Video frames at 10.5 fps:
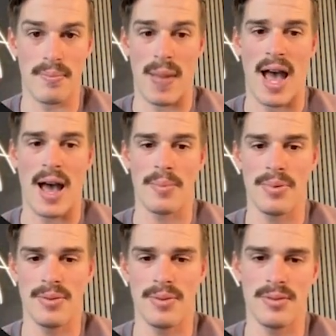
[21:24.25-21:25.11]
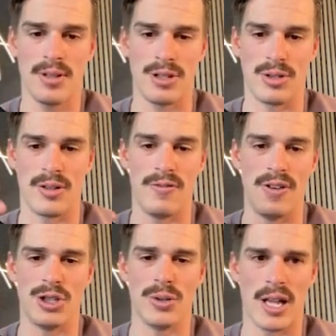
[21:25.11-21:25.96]
map and you can
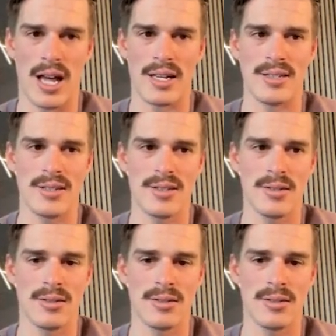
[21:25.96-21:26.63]
visualize